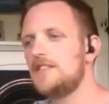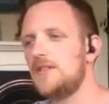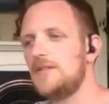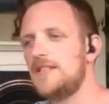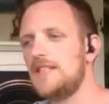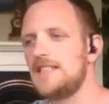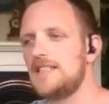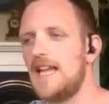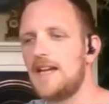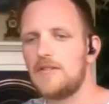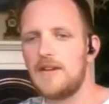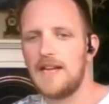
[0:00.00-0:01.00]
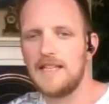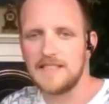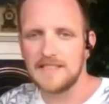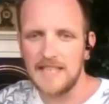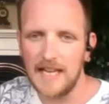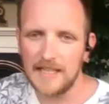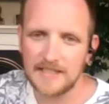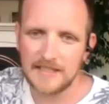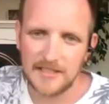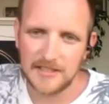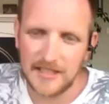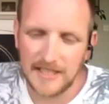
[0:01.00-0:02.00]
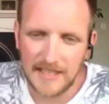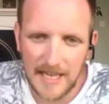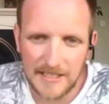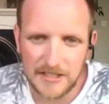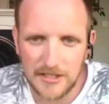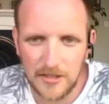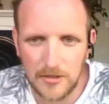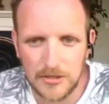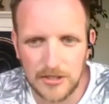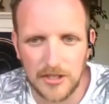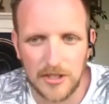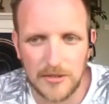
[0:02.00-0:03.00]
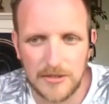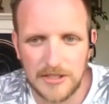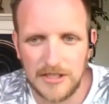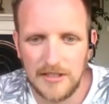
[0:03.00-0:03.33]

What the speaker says: doing these leg raises next, just engaging those glutes.